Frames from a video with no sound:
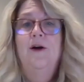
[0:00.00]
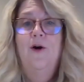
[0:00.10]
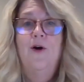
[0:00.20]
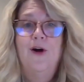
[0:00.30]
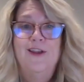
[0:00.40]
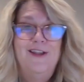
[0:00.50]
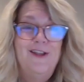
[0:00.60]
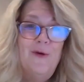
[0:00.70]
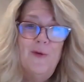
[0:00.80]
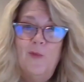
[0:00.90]
on, you
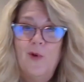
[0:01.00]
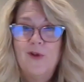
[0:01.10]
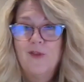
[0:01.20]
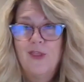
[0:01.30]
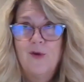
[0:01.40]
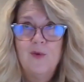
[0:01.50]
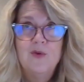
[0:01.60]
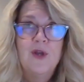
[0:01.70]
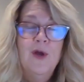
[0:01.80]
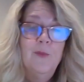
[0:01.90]
know, what are
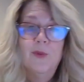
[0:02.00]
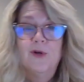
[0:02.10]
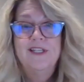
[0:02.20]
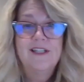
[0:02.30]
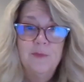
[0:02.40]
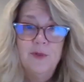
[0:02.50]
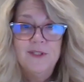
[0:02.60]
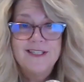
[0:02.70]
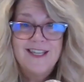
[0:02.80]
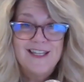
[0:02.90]
those
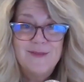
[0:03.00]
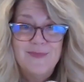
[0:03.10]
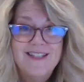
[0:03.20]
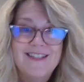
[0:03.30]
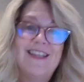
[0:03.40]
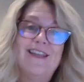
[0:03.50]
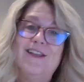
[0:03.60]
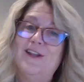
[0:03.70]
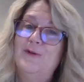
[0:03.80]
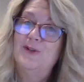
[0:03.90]
predictable assessments that,
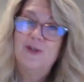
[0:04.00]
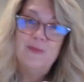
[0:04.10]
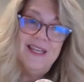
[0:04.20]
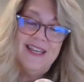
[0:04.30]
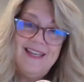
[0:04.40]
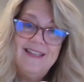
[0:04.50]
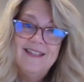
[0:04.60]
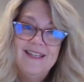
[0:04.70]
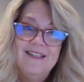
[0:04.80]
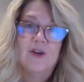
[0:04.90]
you know, should be
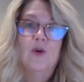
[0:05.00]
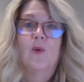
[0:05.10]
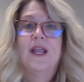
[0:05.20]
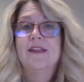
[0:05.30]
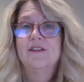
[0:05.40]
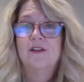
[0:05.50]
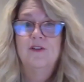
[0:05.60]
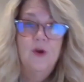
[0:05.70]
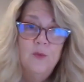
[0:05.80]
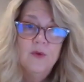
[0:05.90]
easy to grant
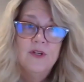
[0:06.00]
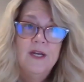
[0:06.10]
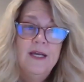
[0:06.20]
and don't,